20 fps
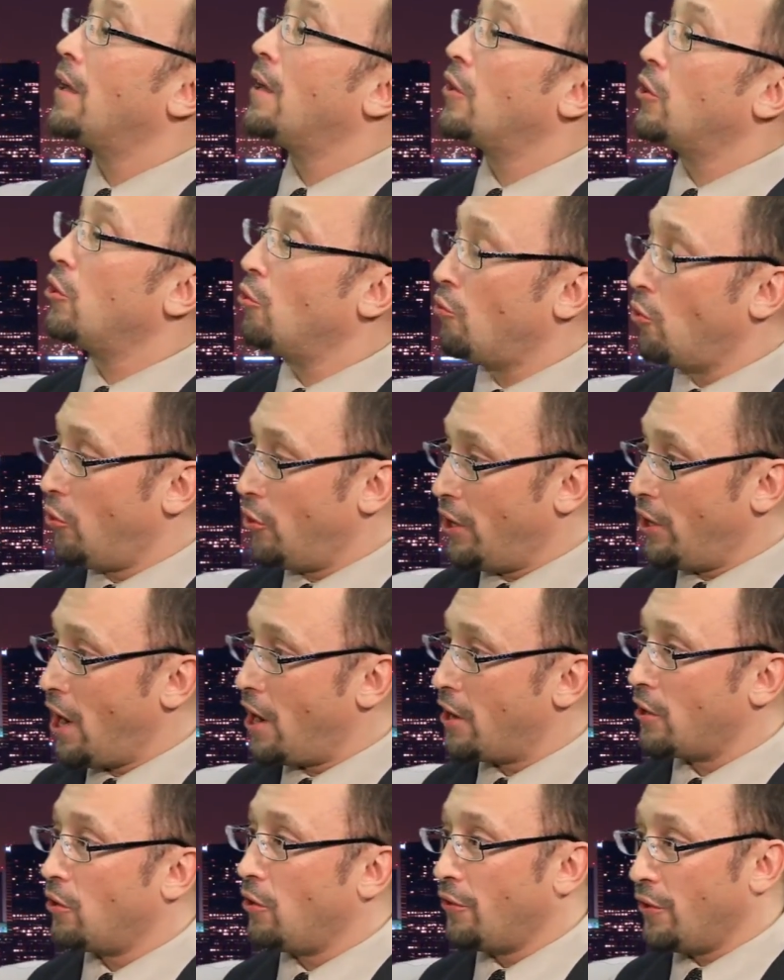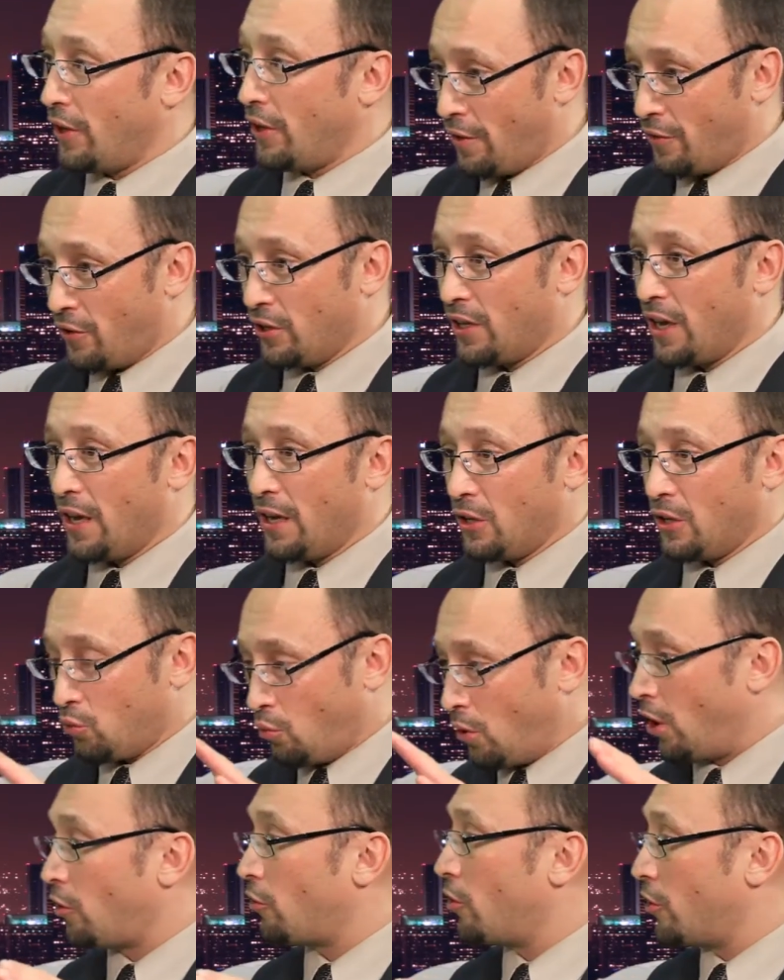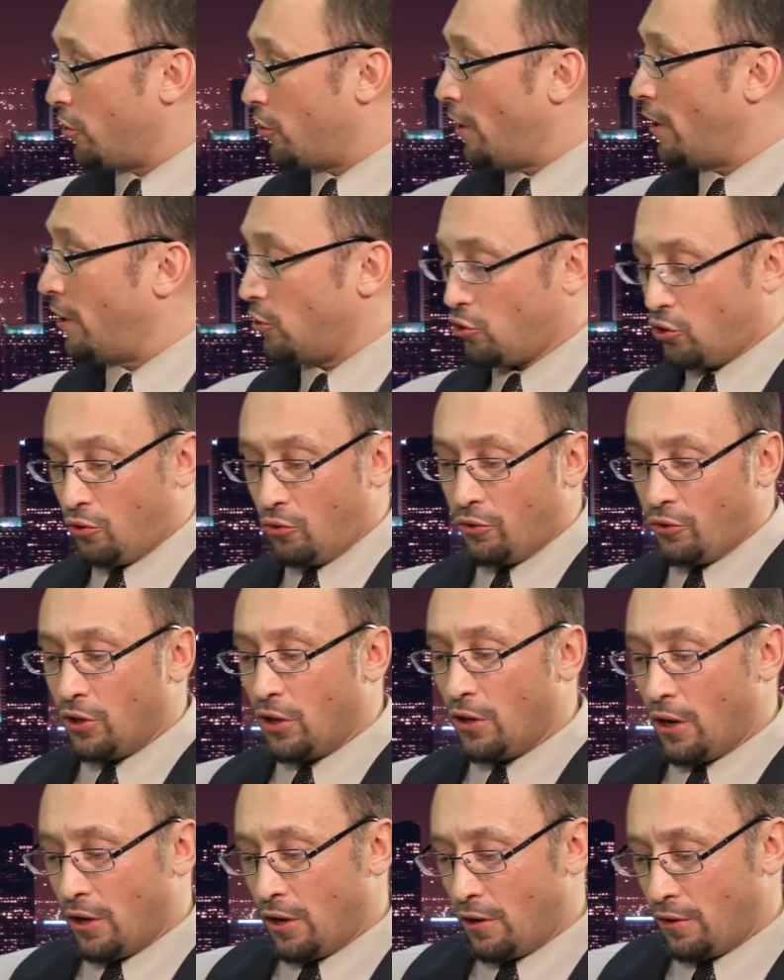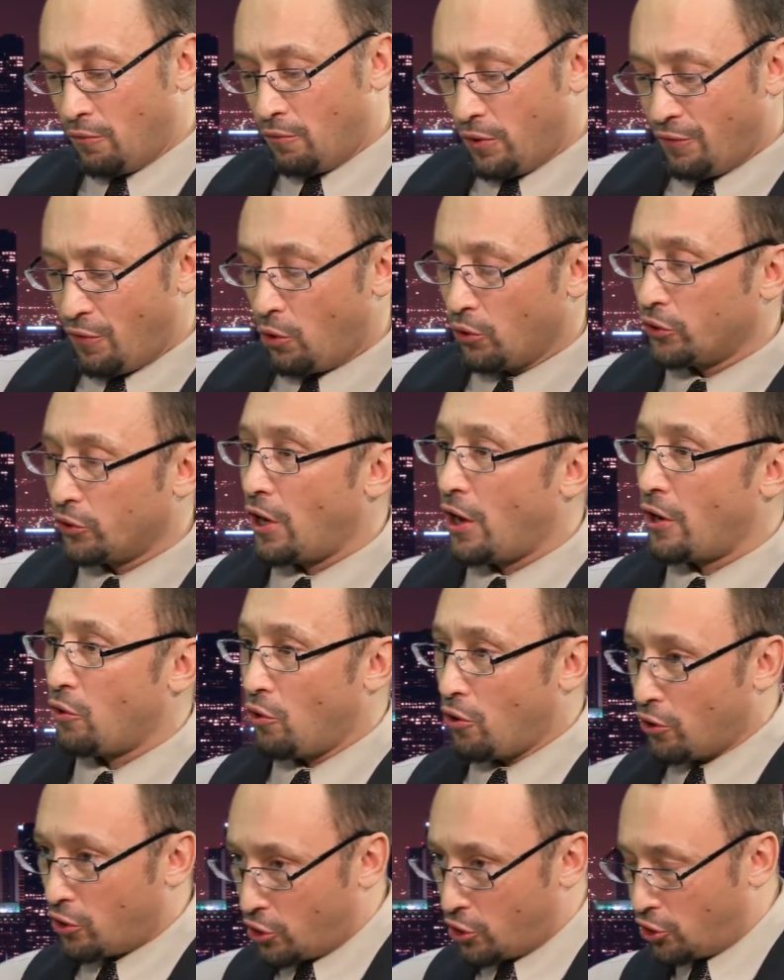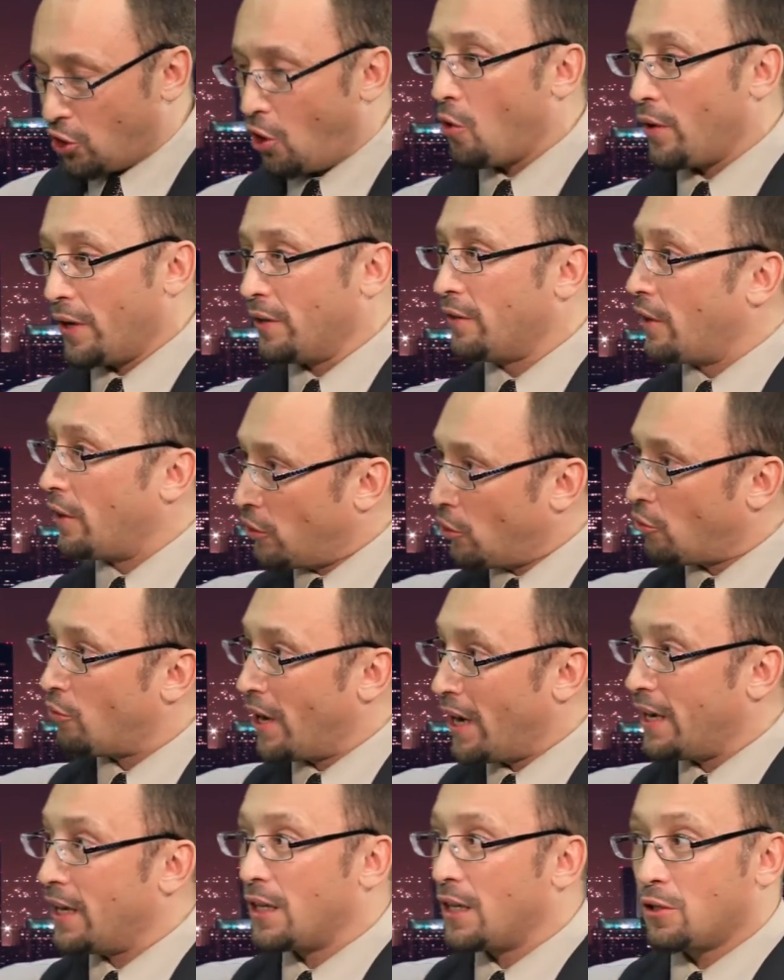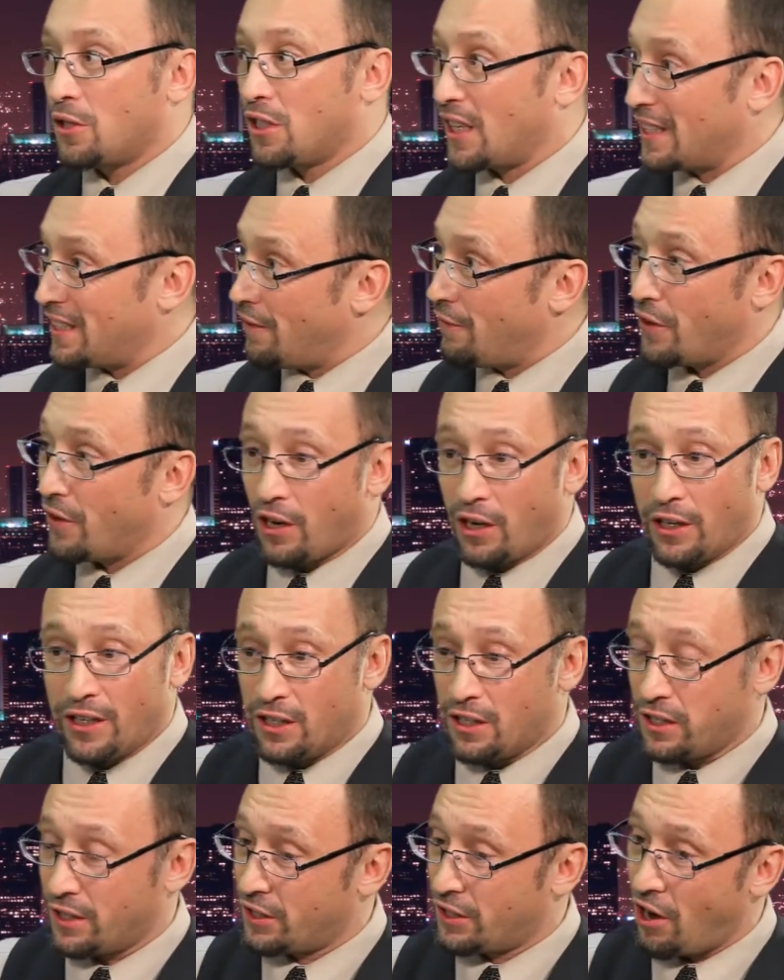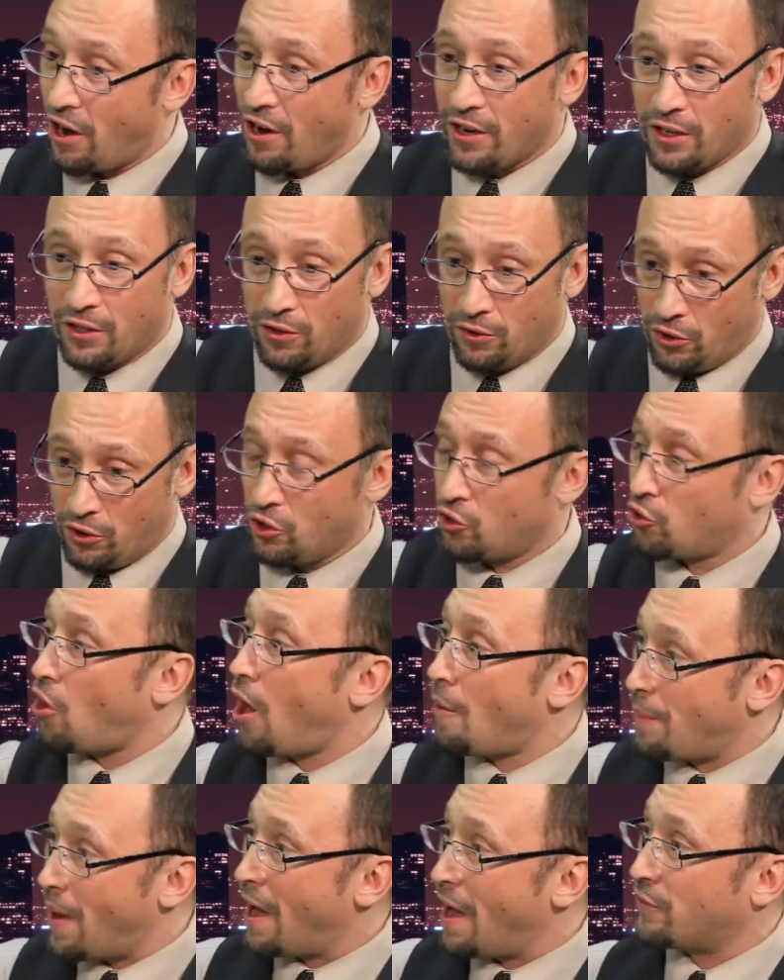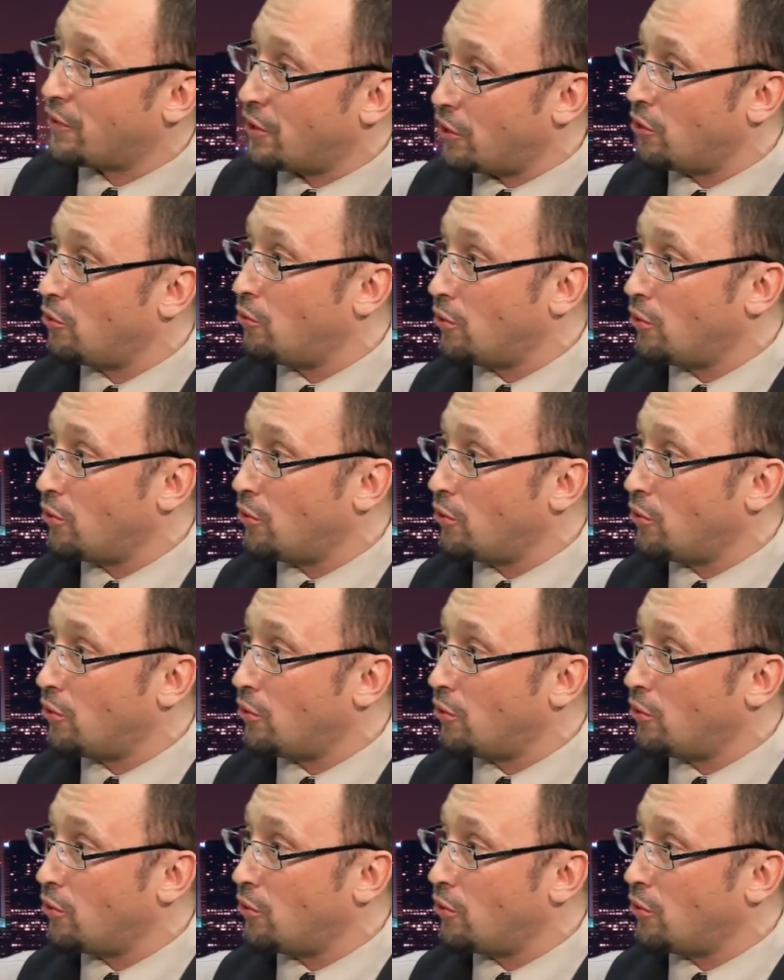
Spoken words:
You wrote an article the other day as well, or at truthrevolt.org, showing that the ratings significantly started to drop after you